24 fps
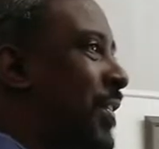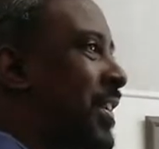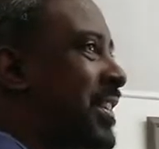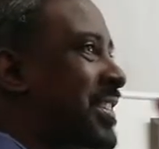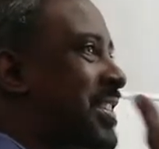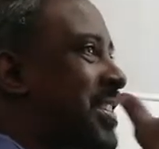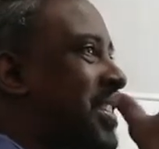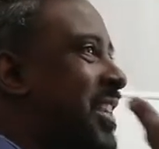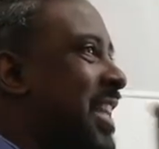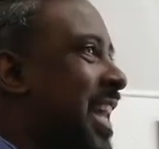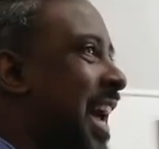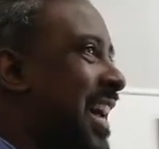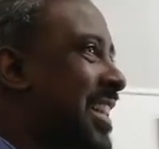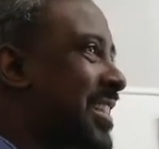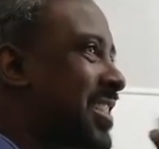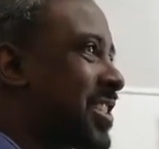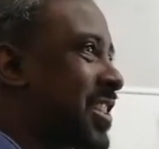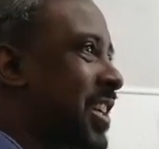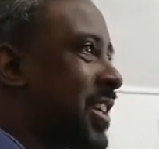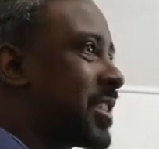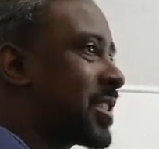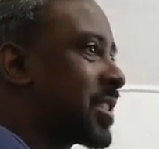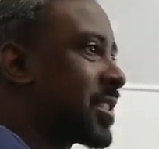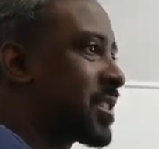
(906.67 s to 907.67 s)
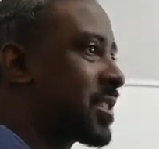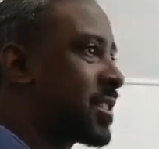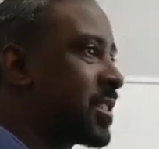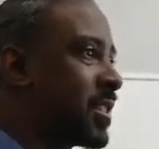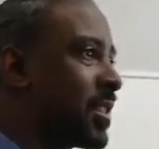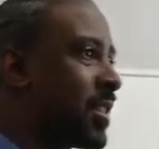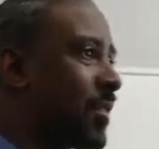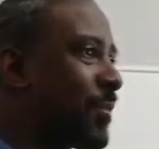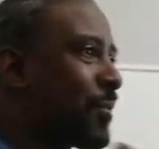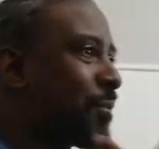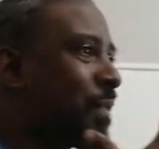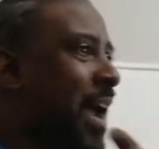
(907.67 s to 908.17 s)
is not
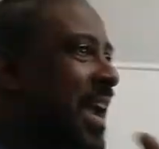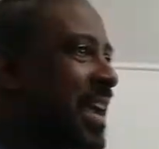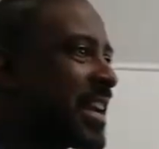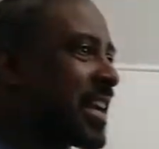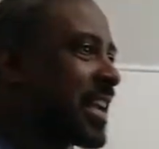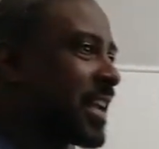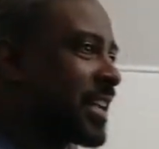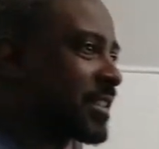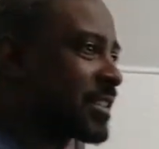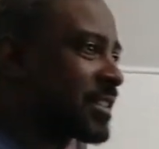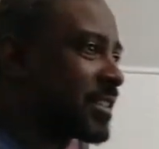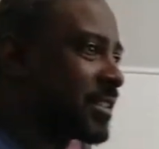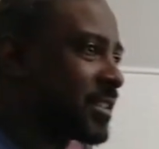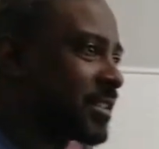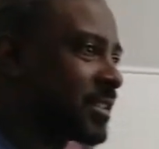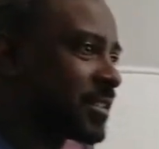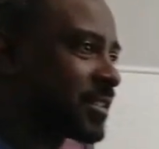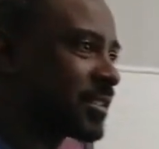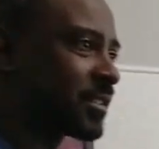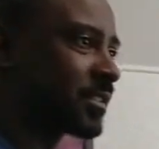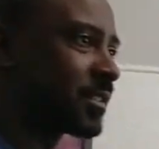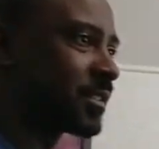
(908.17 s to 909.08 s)
just finances.